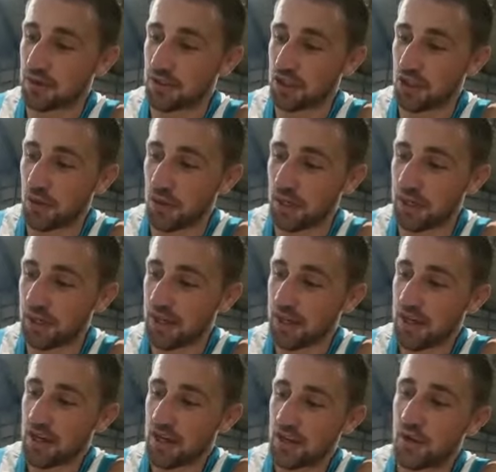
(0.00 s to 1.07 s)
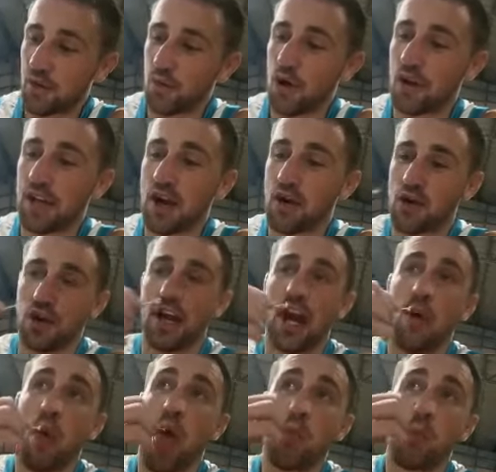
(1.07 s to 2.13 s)
to showing the world how good I
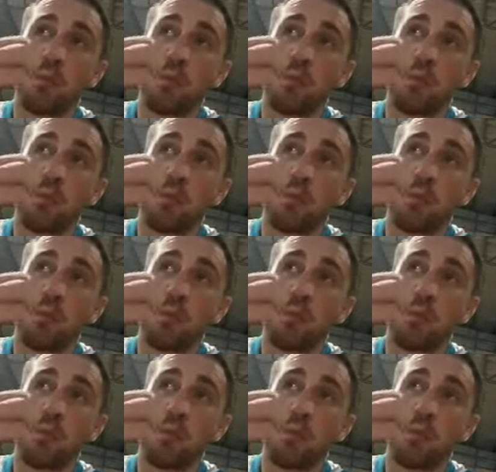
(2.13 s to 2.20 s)
am.